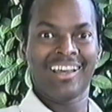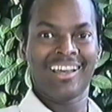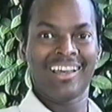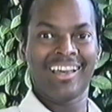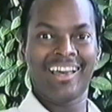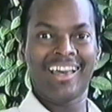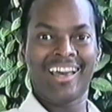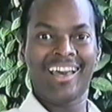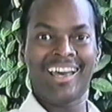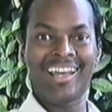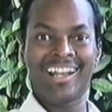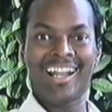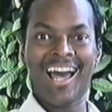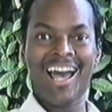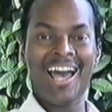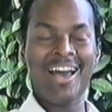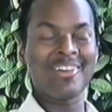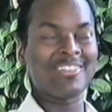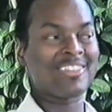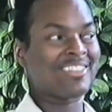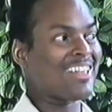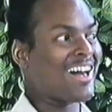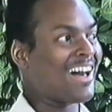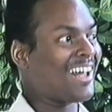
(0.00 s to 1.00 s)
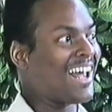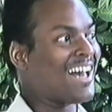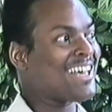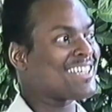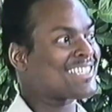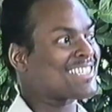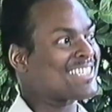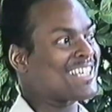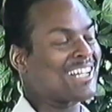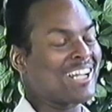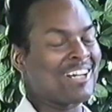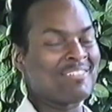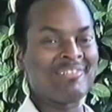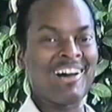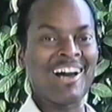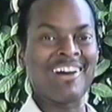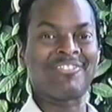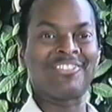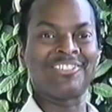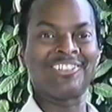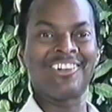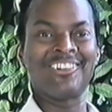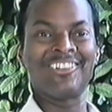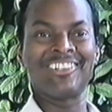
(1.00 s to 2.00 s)
and I thought I sit on my
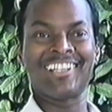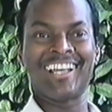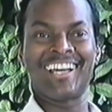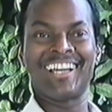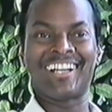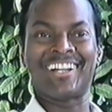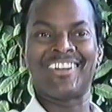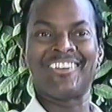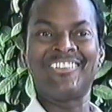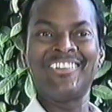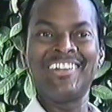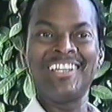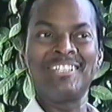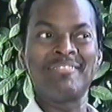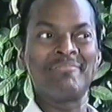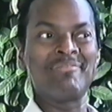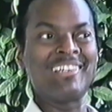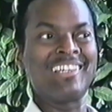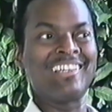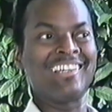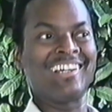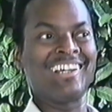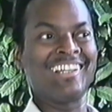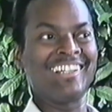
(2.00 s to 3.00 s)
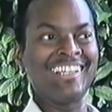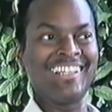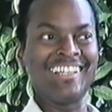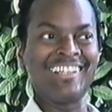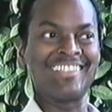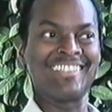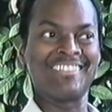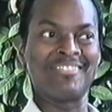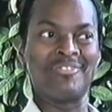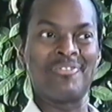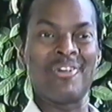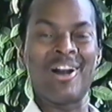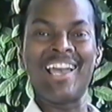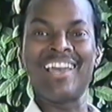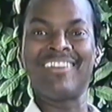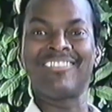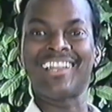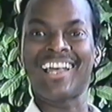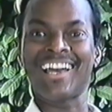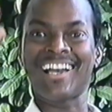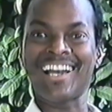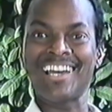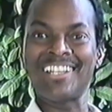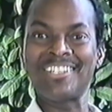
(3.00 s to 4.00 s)
float like Queen Bee, honey, and wave
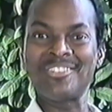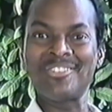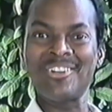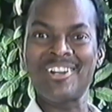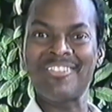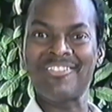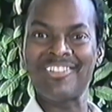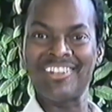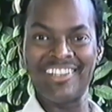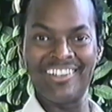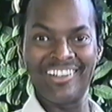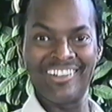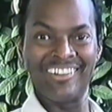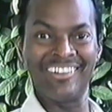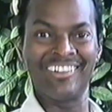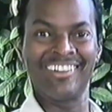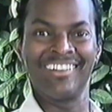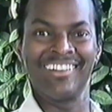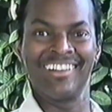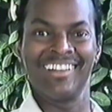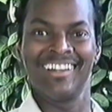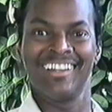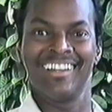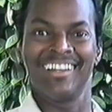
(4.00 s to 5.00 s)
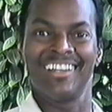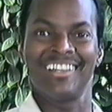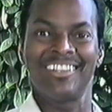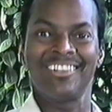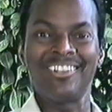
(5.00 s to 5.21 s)
like I do every year. Mm -hmm.